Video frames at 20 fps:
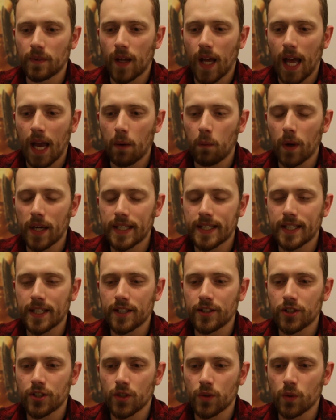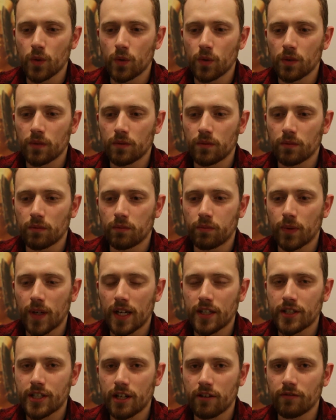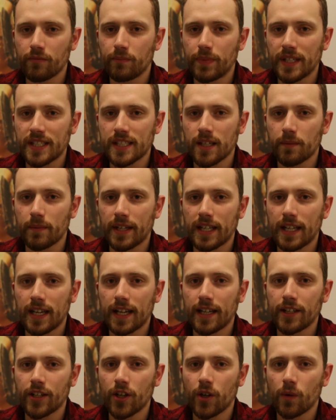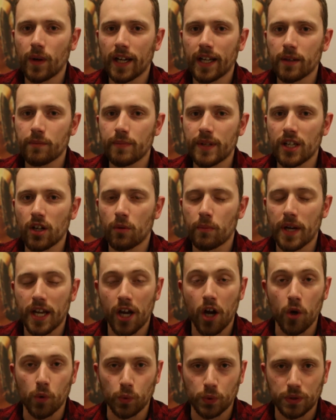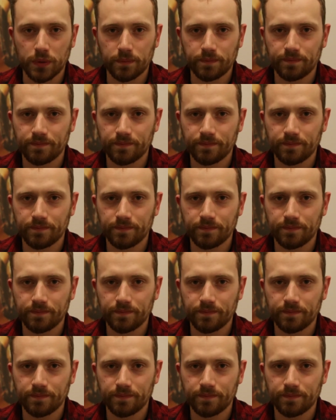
I wanted to branch out and be something that I know I could be on my own.